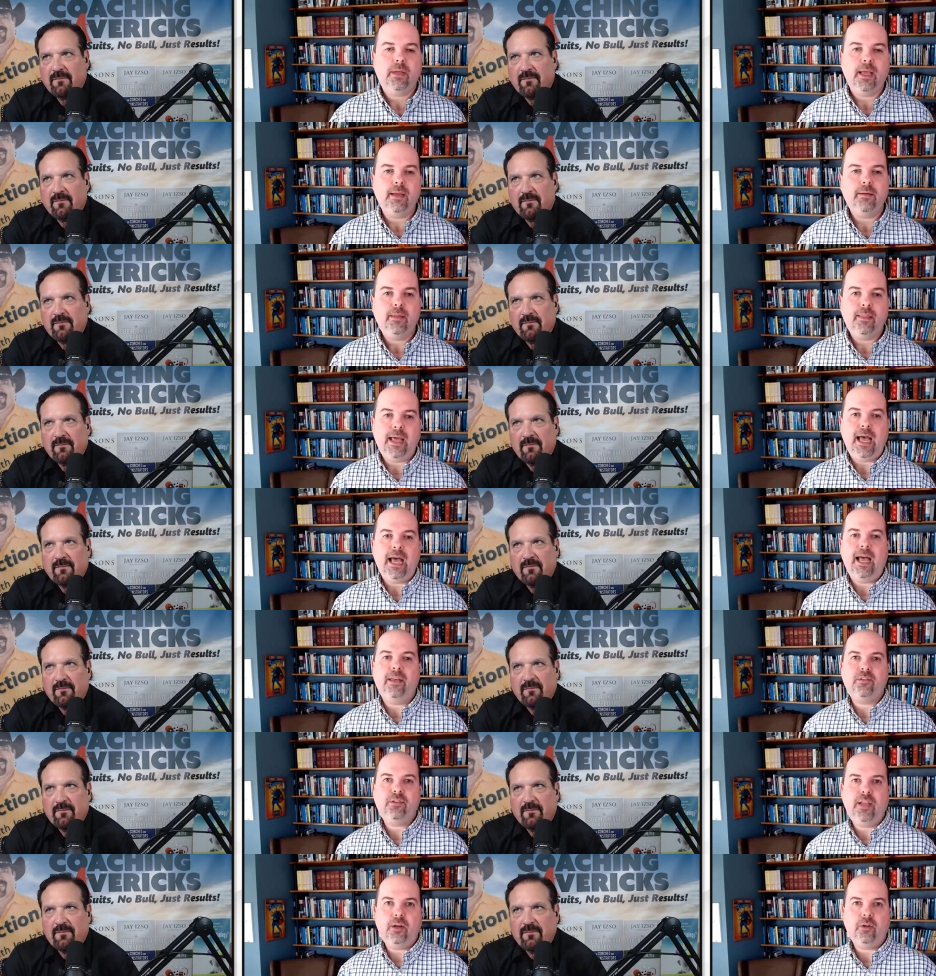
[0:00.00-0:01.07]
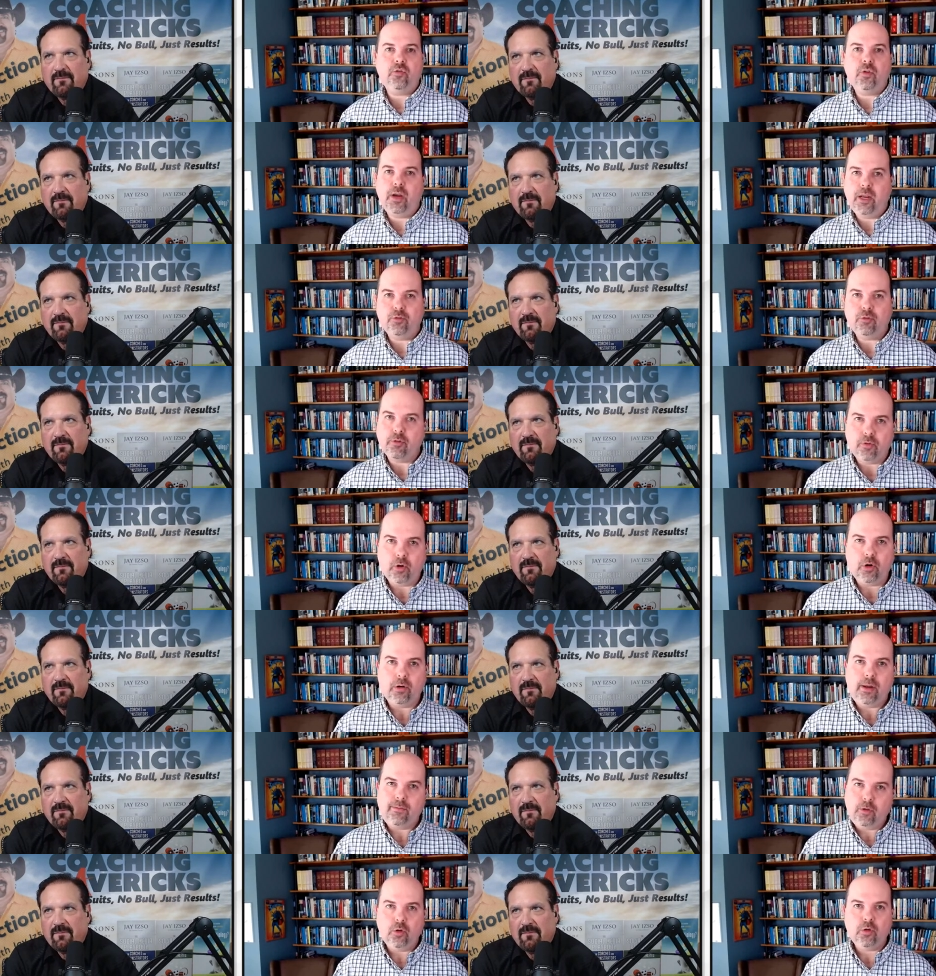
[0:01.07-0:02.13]
Speaker 1: Okay. The I stands for
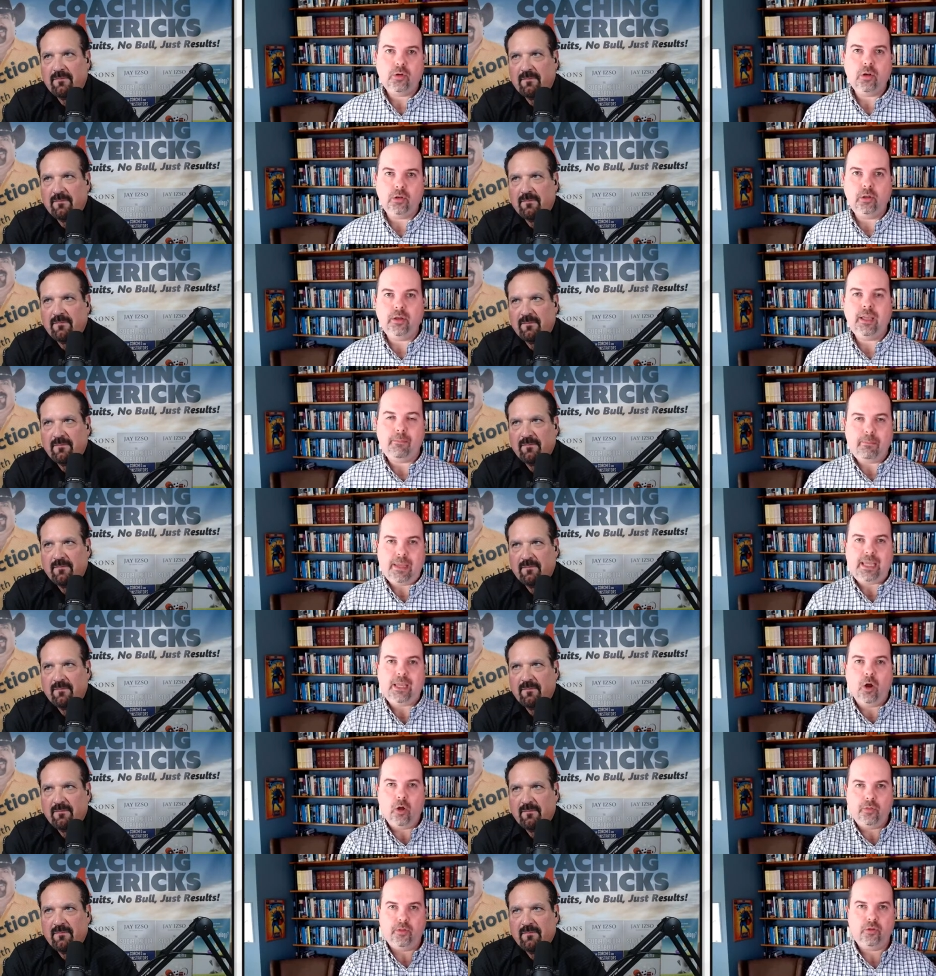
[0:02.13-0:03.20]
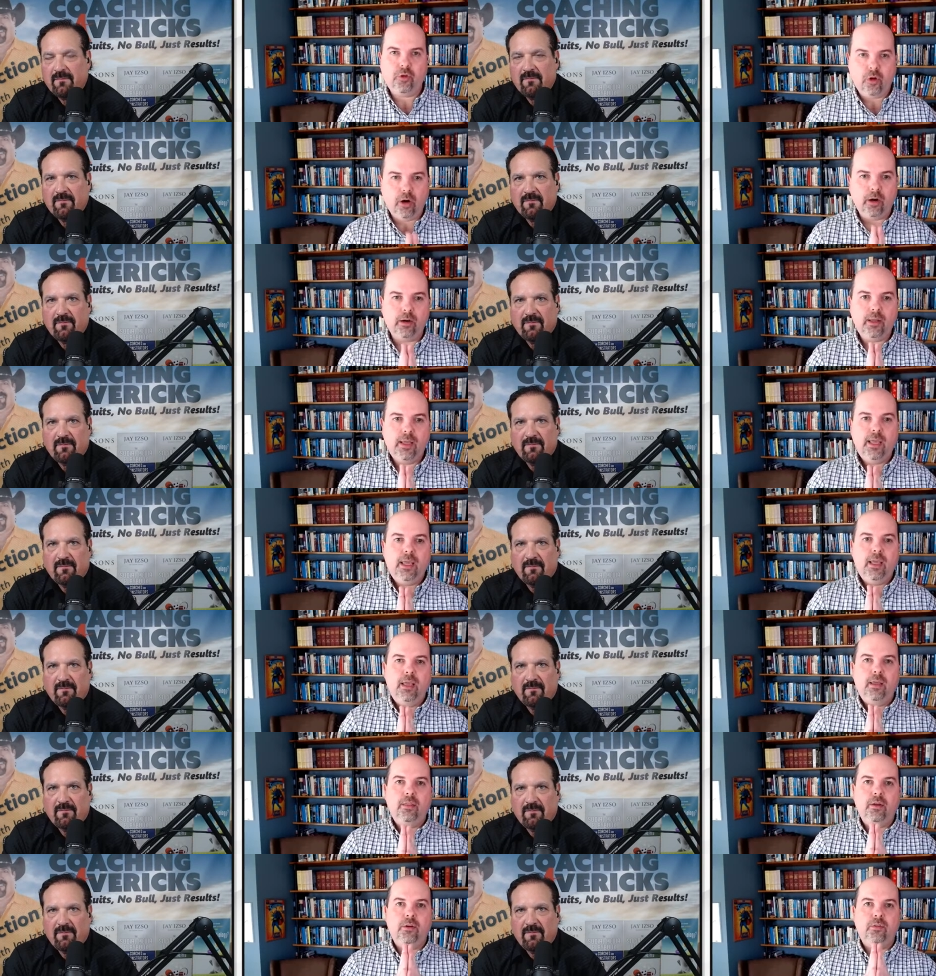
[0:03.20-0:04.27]
introvert. If you're to look at me on the chart,
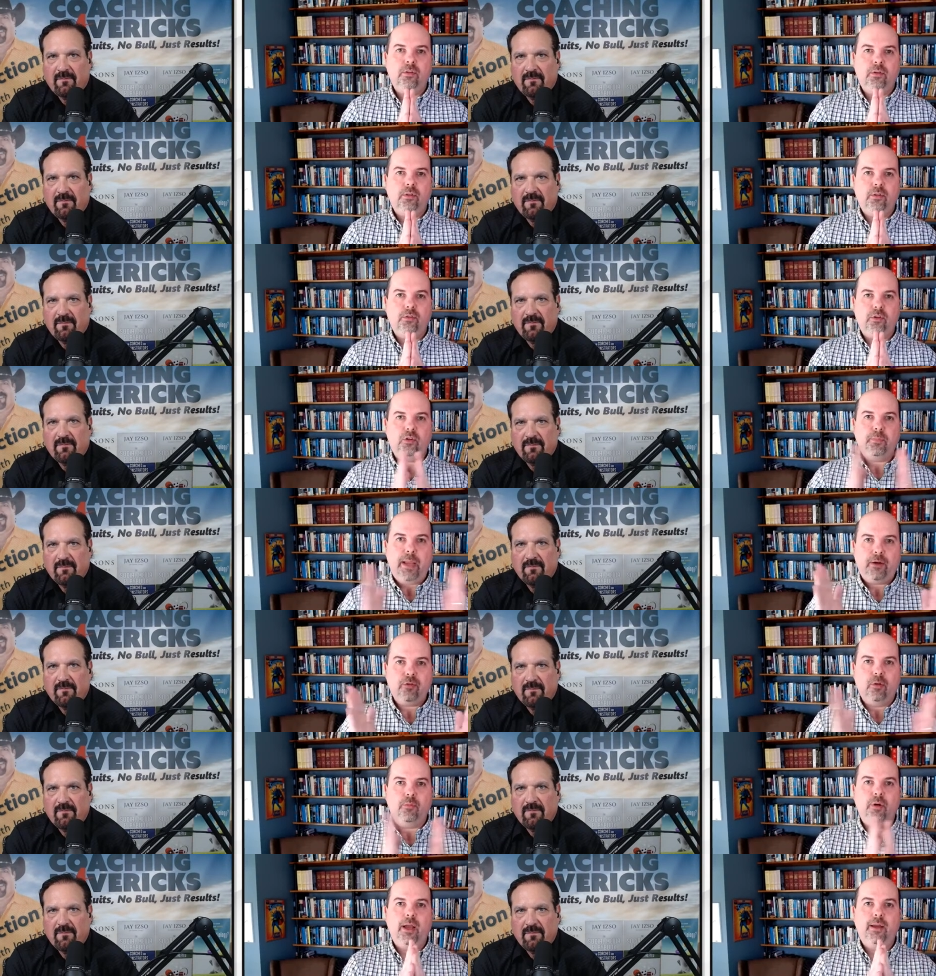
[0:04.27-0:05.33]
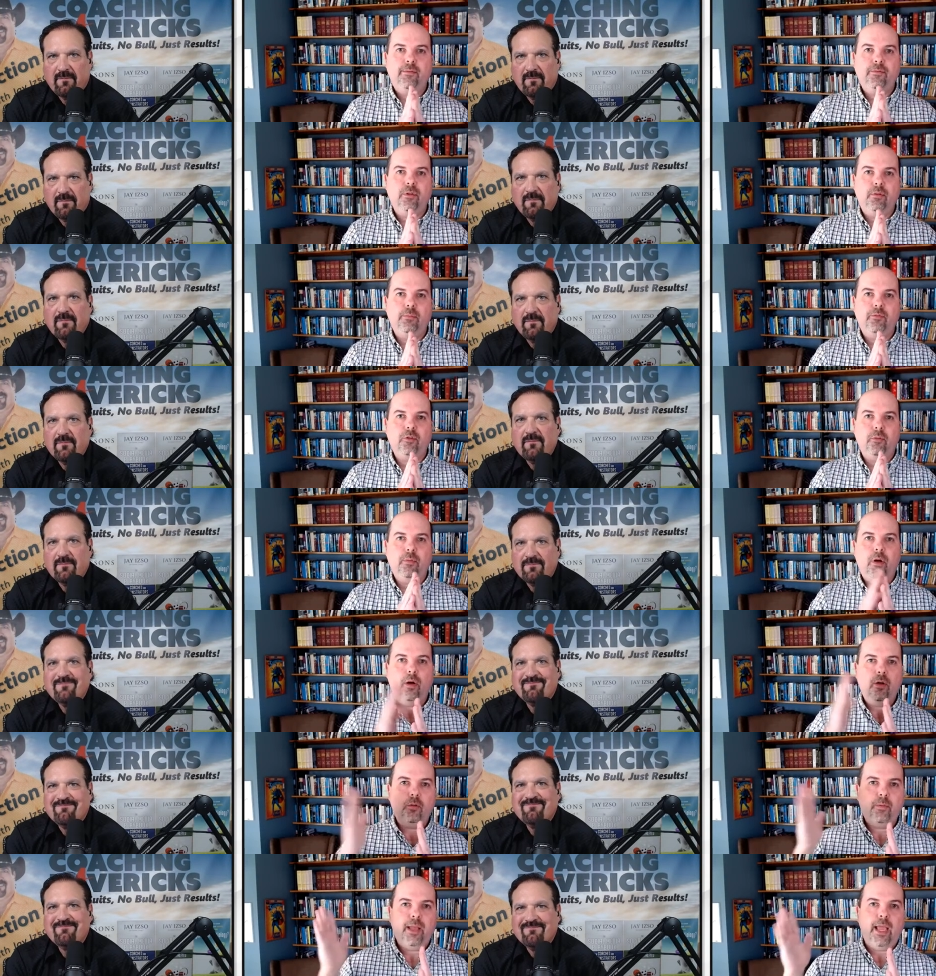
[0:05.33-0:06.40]
there's a there's a spectrum, right? From from
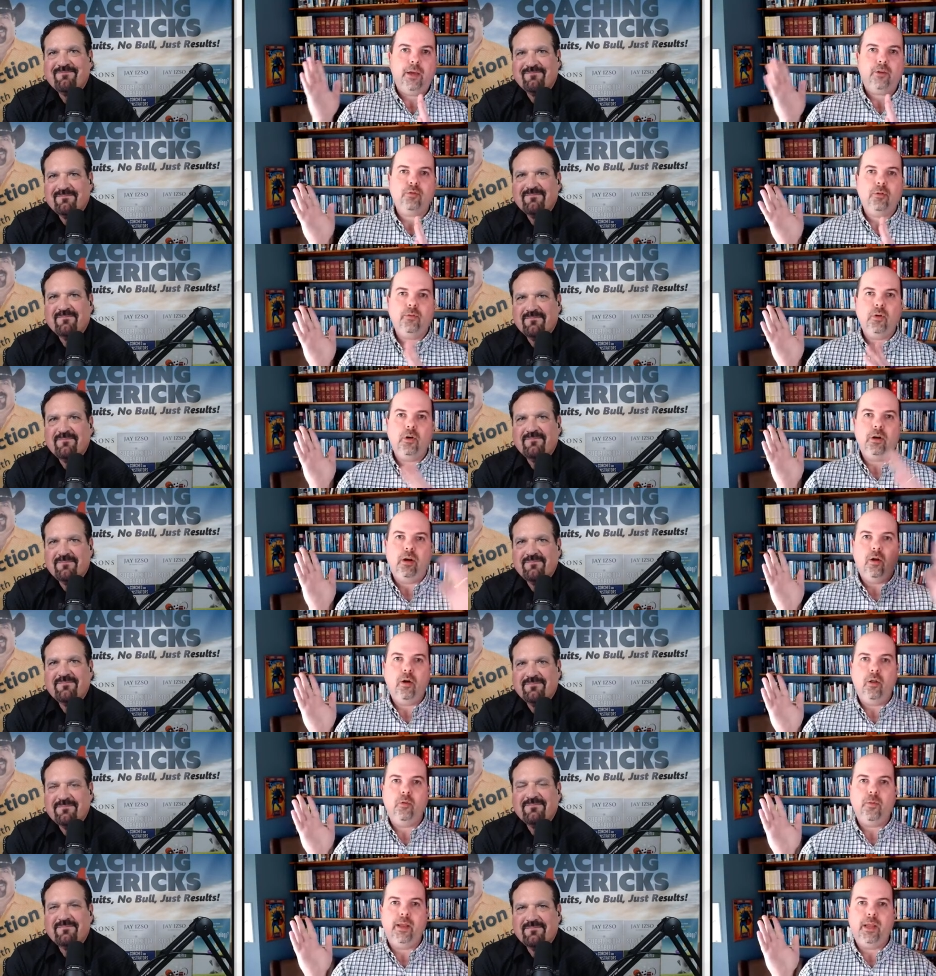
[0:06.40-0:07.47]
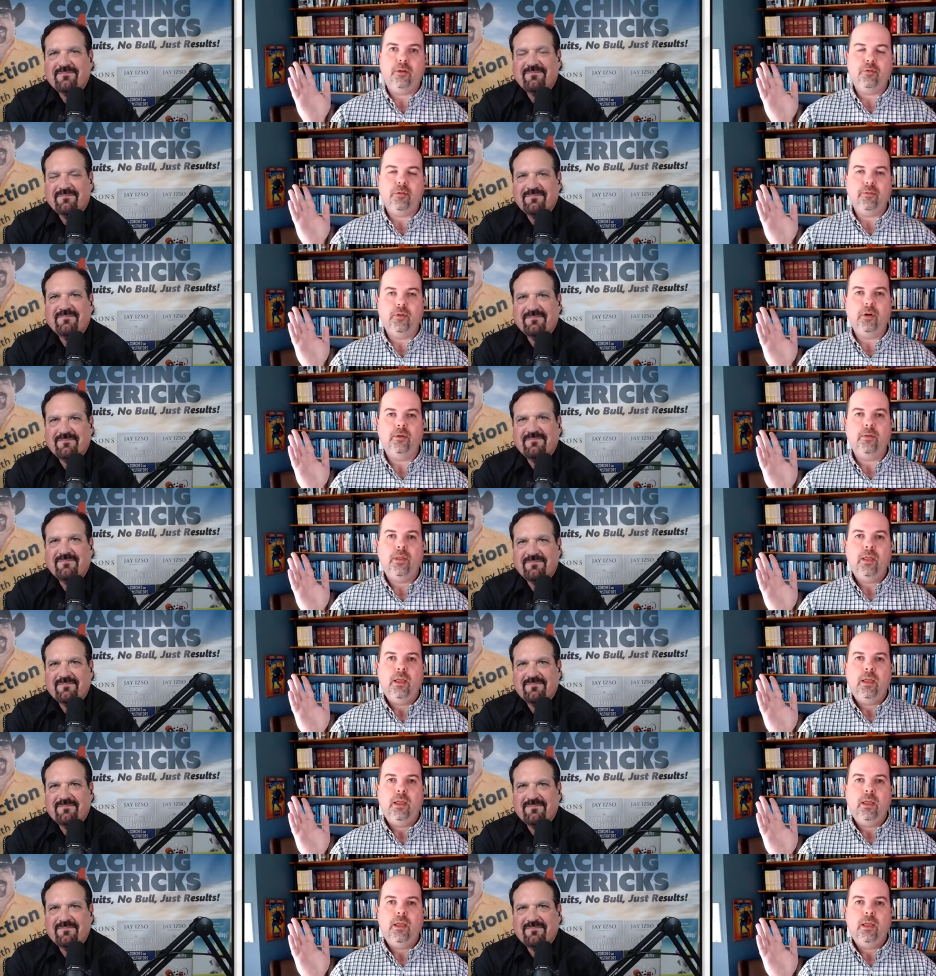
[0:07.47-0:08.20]
all the way extrovert and all the way introvert